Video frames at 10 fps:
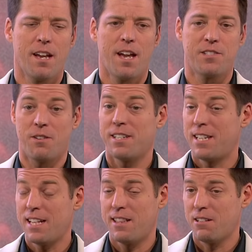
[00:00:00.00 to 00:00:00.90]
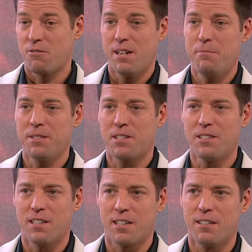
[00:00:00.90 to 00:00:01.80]
And so I sat there quite a bit
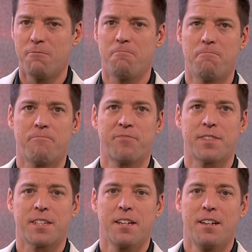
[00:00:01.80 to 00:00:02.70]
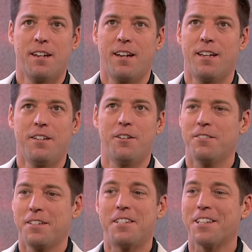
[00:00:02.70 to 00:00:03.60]
longer, and you
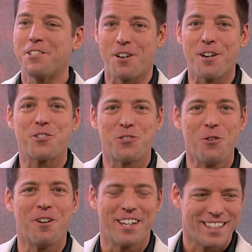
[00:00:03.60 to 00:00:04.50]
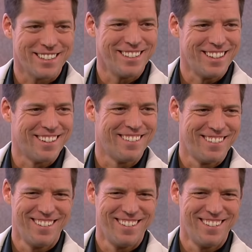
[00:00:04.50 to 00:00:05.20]
know, until he started snoring, you know.